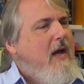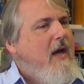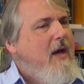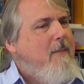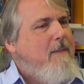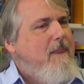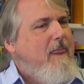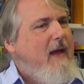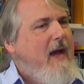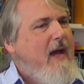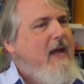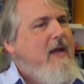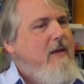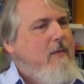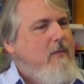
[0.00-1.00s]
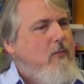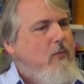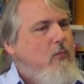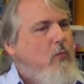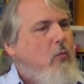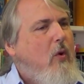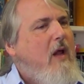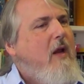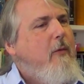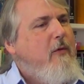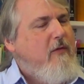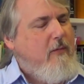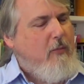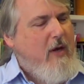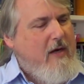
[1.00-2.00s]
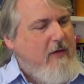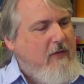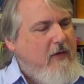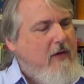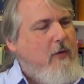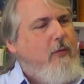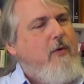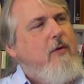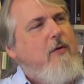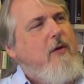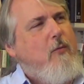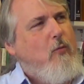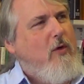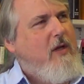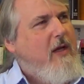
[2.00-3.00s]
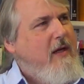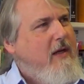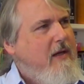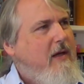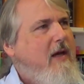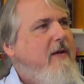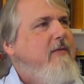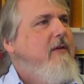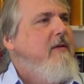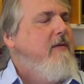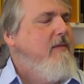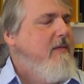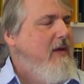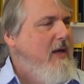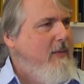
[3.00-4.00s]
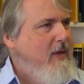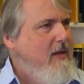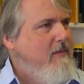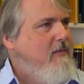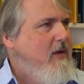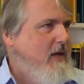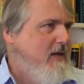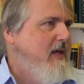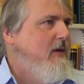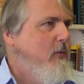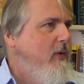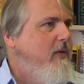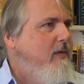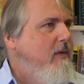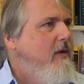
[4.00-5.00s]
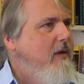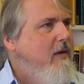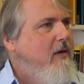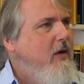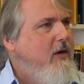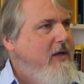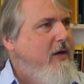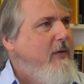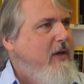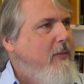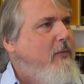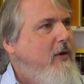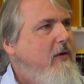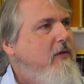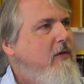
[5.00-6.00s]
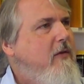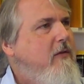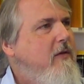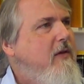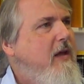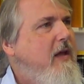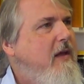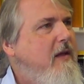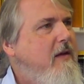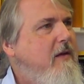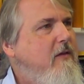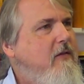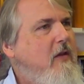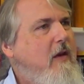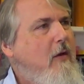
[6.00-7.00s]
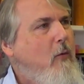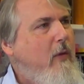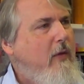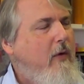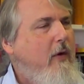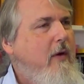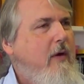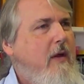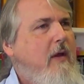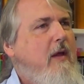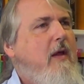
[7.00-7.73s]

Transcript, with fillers: While I was practicing Nerugd and working in a coven, I made contact with a Gardnerian priestess and studied with her.